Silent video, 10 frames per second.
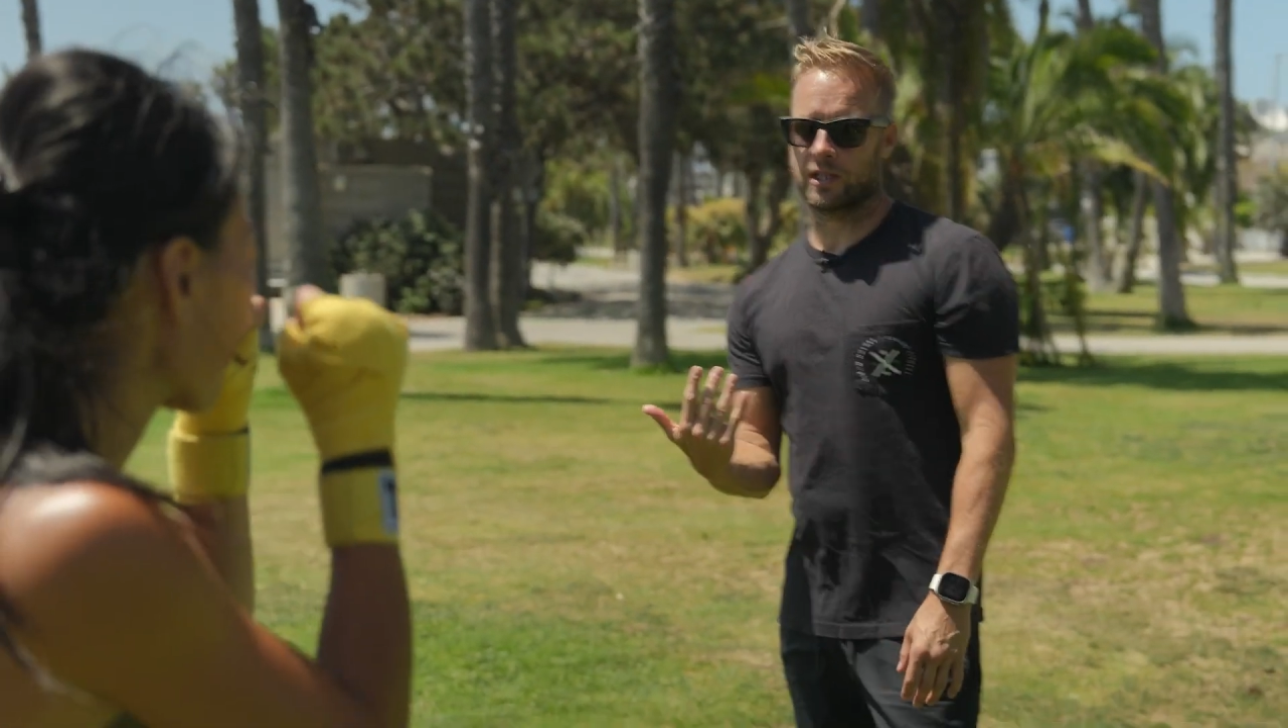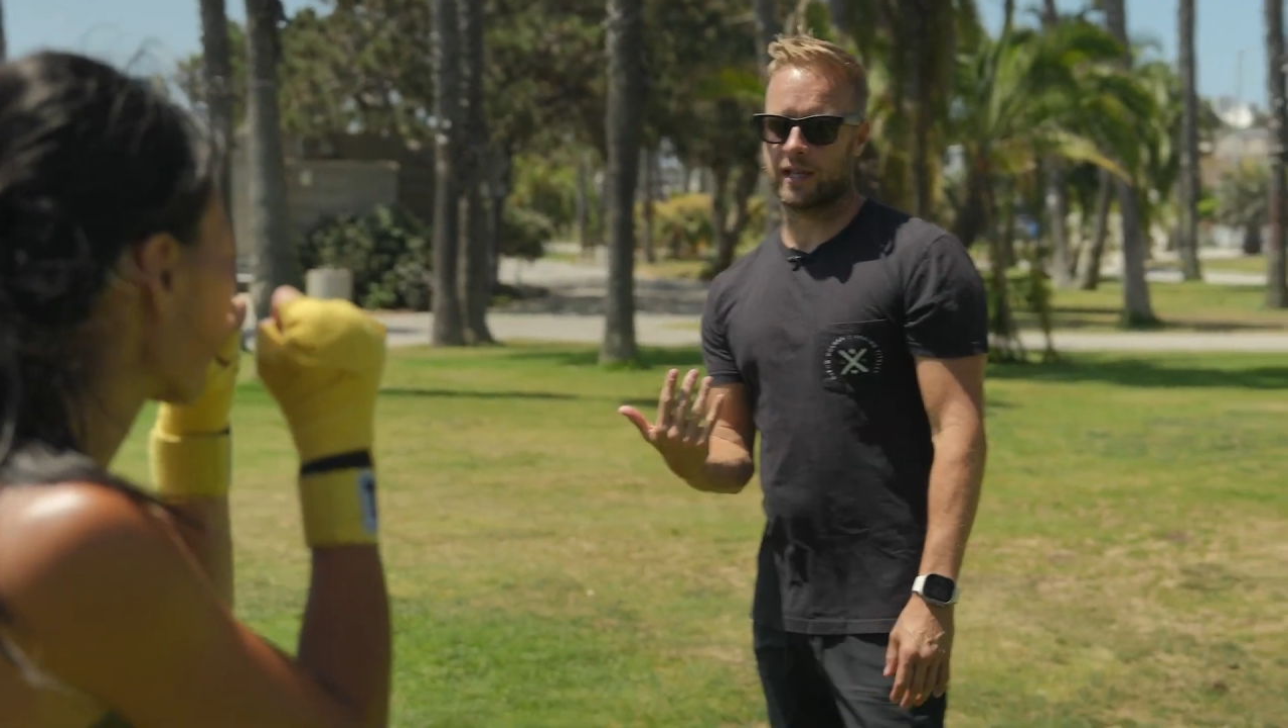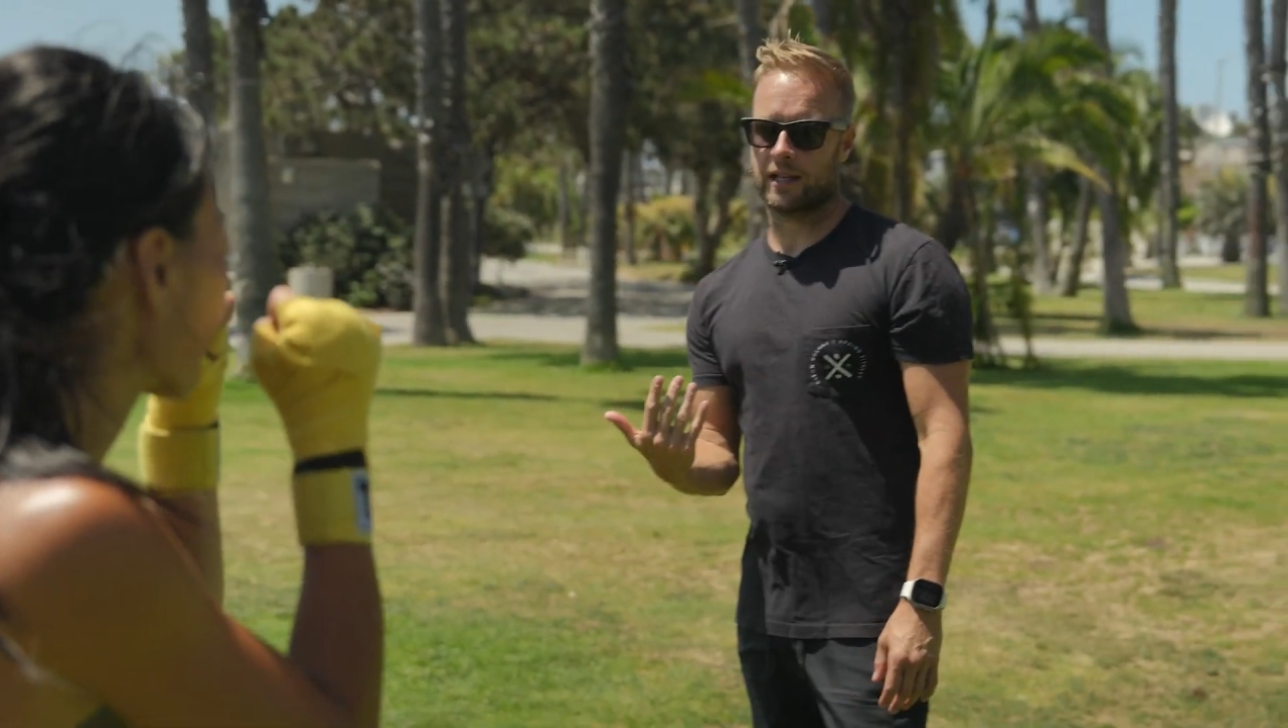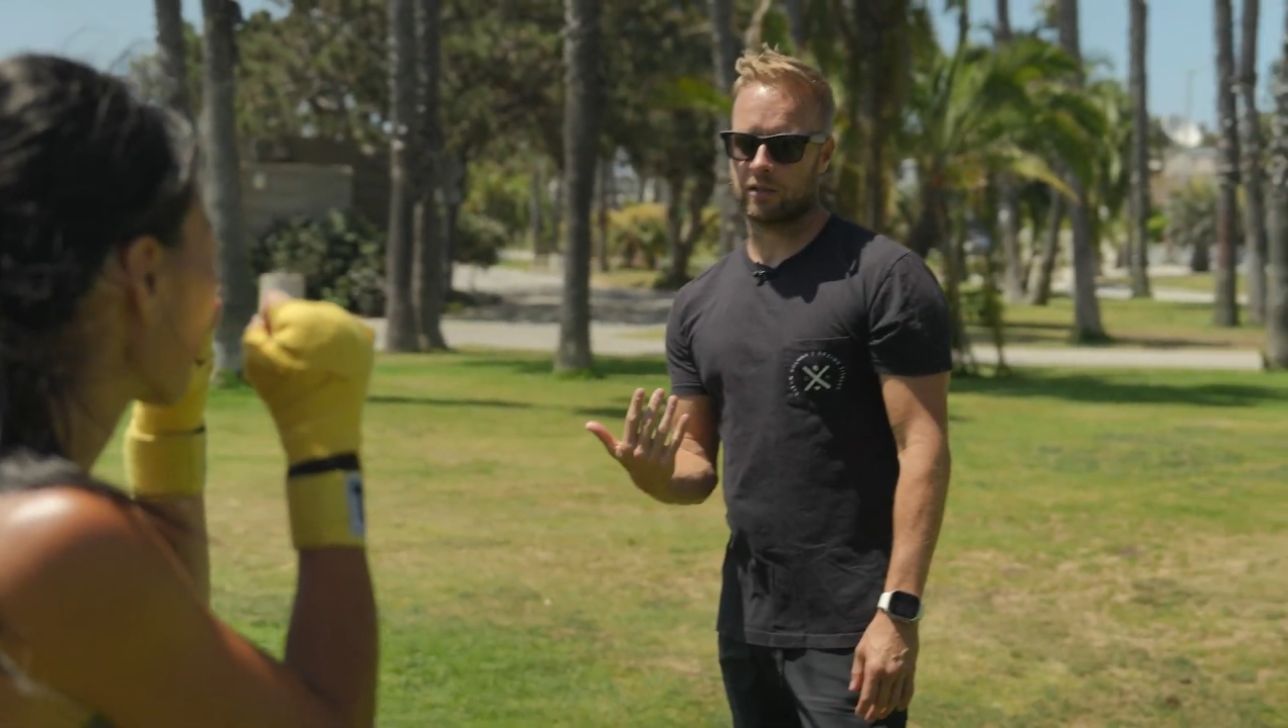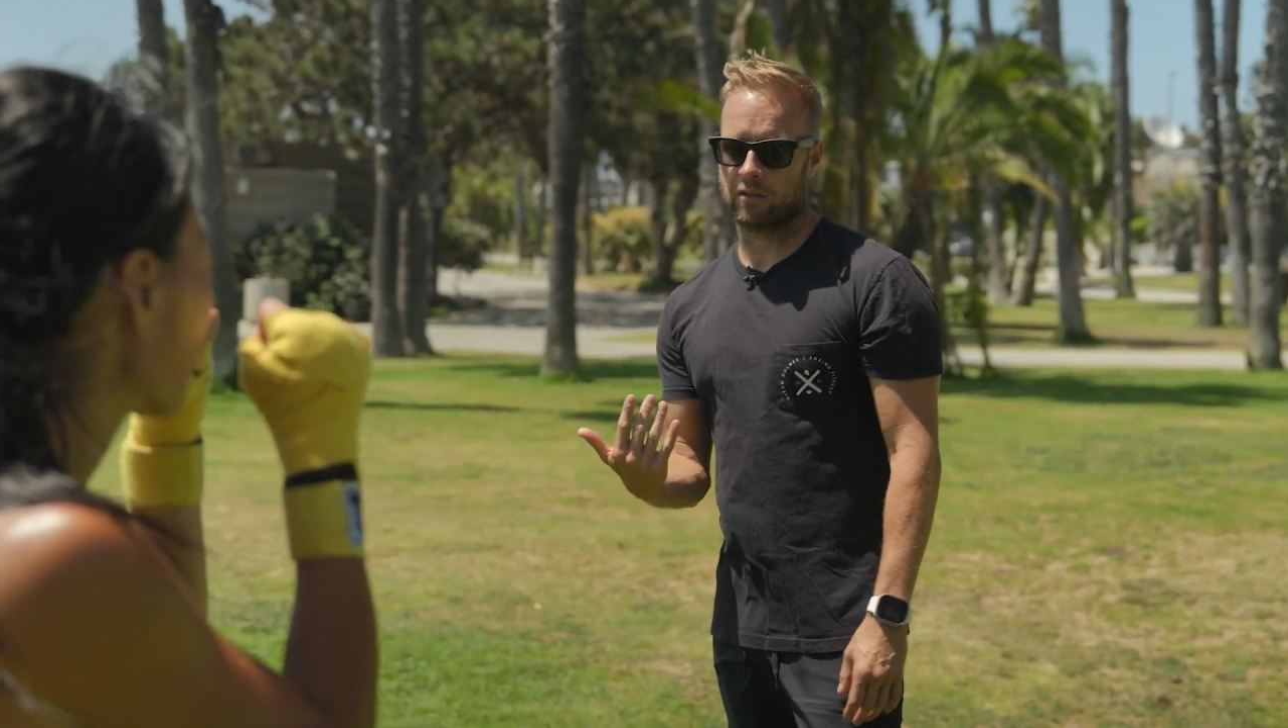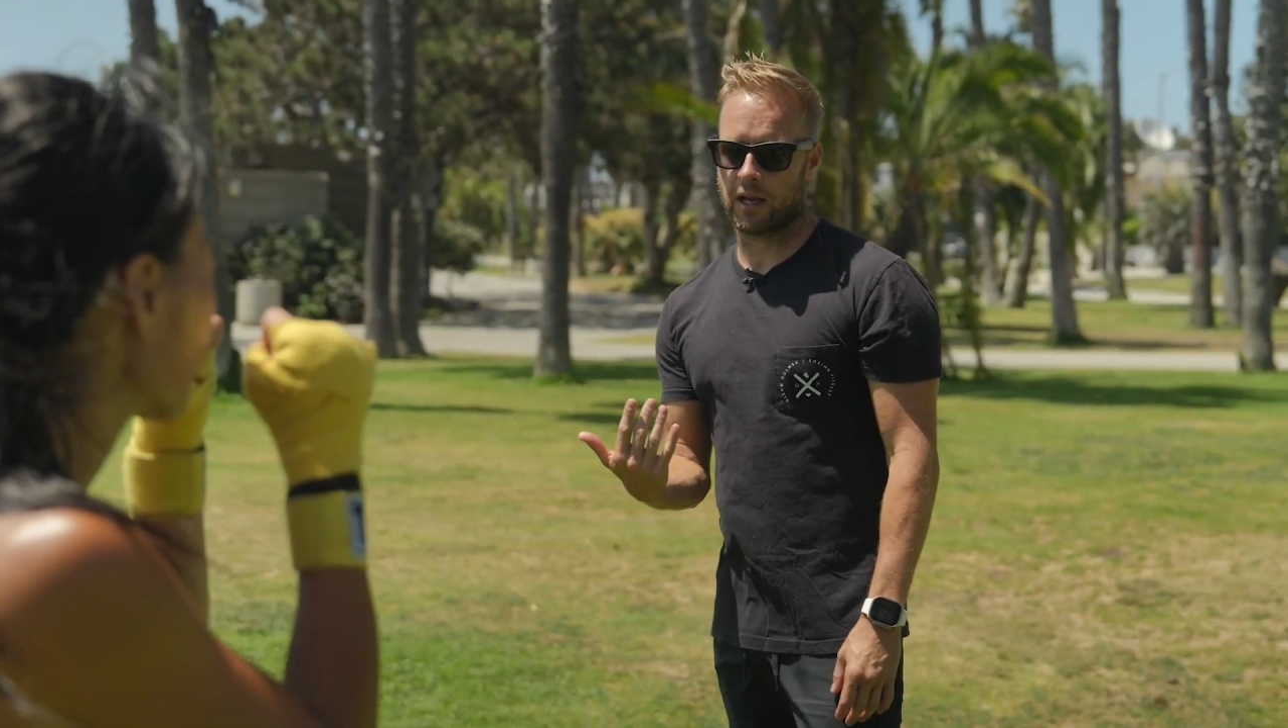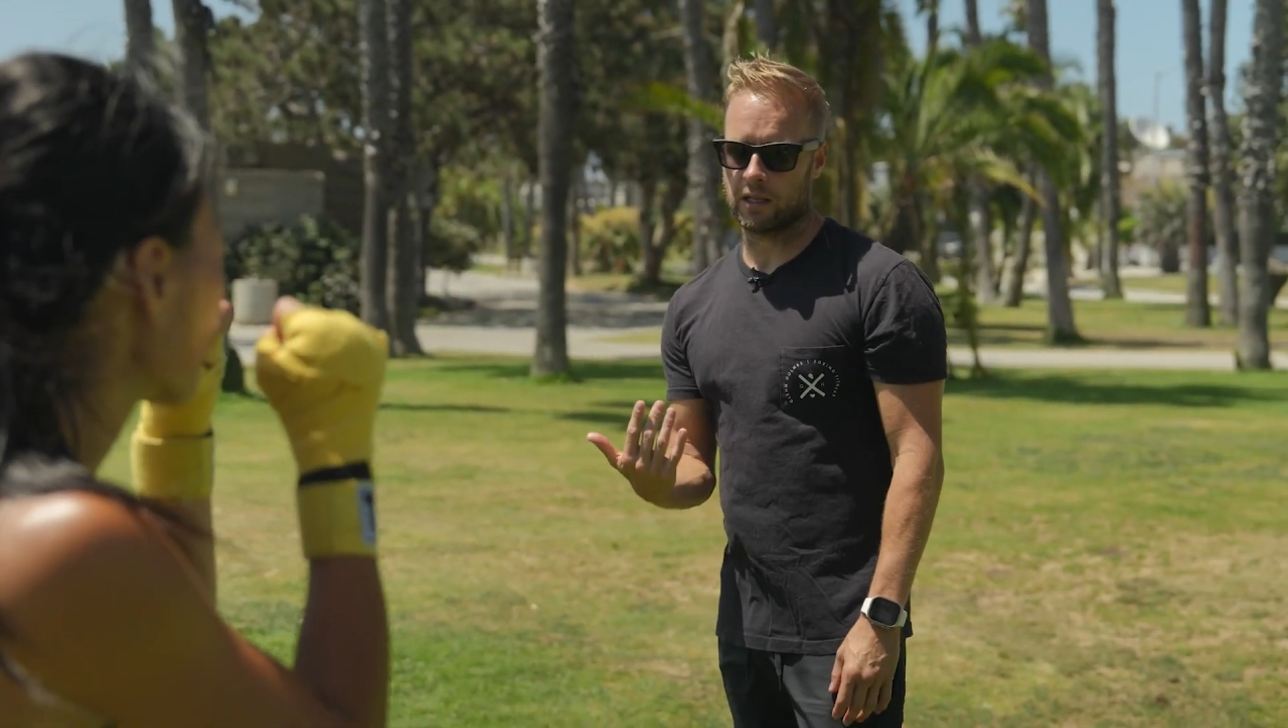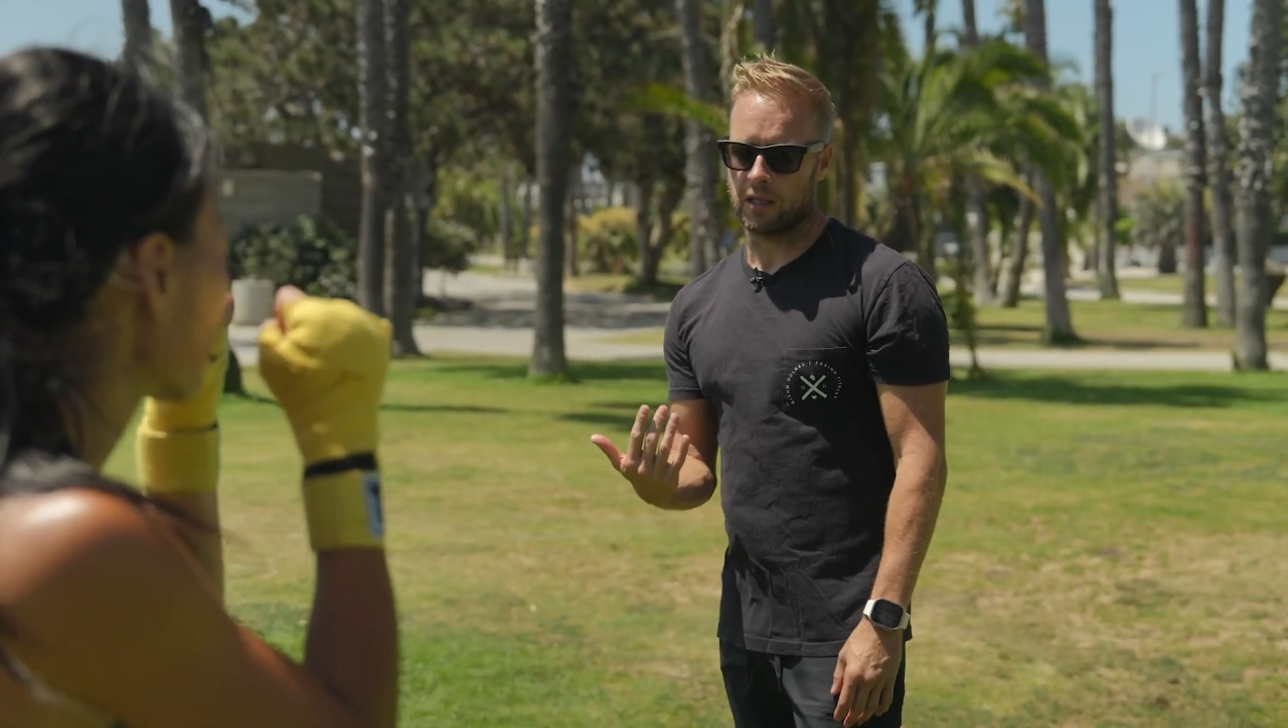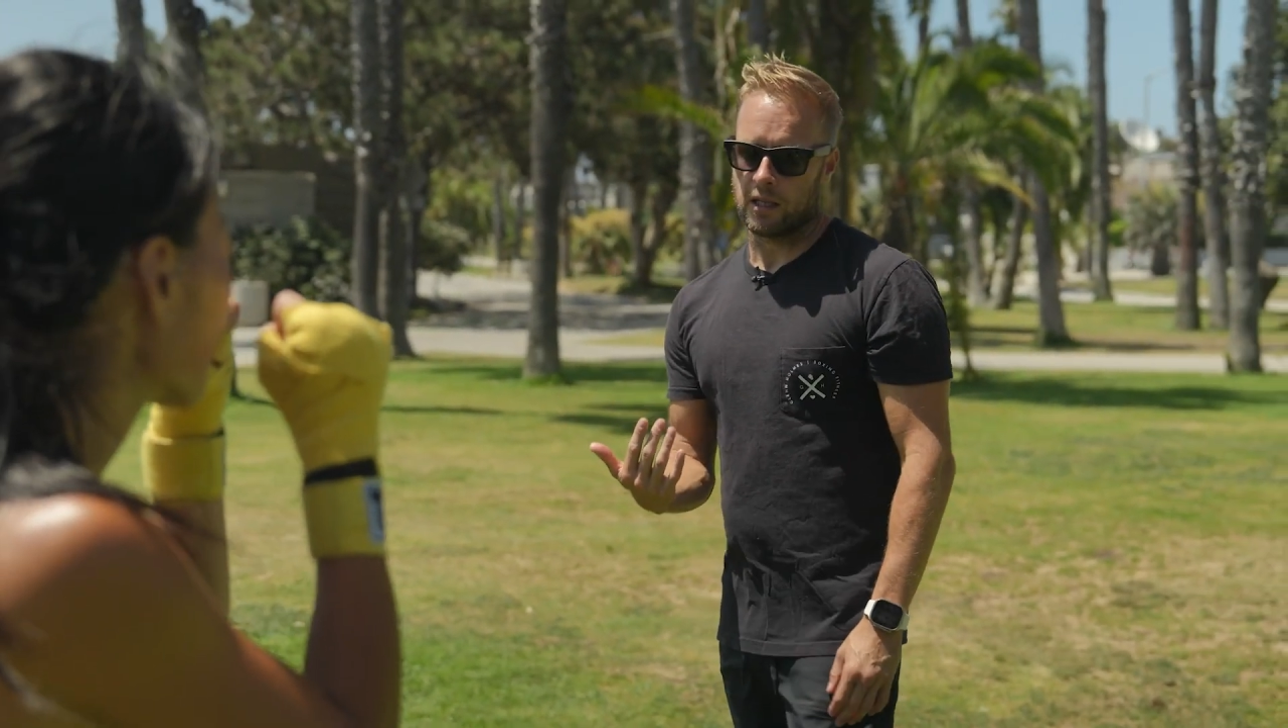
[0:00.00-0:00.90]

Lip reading: stance, right?